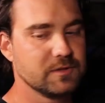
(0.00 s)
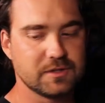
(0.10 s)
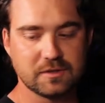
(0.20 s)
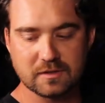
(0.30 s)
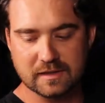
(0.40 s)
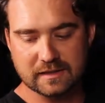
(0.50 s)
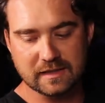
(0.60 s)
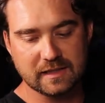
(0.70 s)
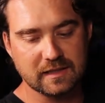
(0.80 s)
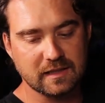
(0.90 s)
We should do like
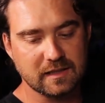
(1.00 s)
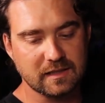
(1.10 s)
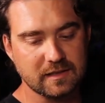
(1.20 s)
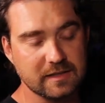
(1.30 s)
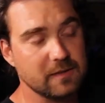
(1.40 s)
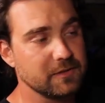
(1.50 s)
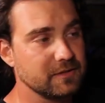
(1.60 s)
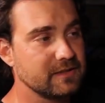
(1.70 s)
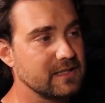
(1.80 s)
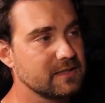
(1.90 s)
the we could
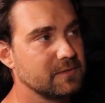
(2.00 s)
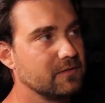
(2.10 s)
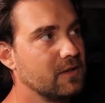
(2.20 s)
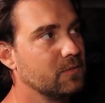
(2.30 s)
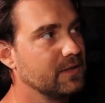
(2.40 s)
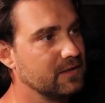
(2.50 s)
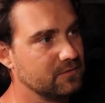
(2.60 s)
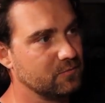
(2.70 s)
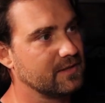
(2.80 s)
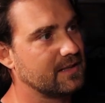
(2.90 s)
do taste them in a row. We
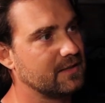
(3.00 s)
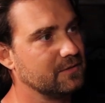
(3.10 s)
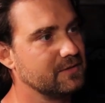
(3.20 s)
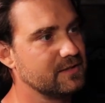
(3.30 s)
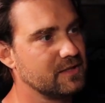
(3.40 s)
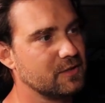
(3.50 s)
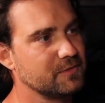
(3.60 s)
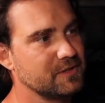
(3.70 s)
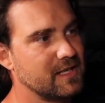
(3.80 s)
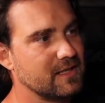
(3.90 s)
got to do
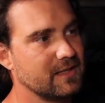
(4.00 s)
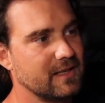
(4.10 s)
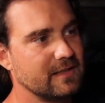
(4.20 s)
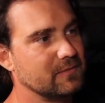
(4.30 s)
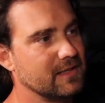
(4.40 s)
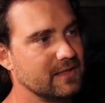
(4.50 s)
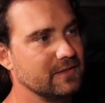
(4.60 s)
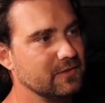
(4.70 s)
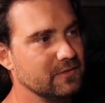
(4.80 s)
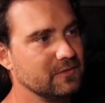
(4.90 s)
Gentleman's Jack yet. We got
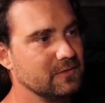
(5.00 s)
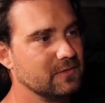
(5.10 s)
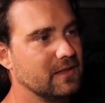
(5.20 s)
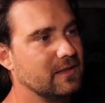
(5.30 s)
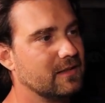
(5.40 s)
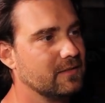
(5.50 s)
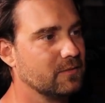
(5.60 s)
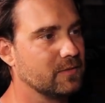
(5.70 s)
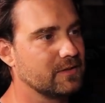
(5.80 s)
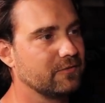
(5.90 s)
to do
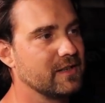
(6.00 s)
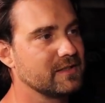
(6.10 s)
the Frank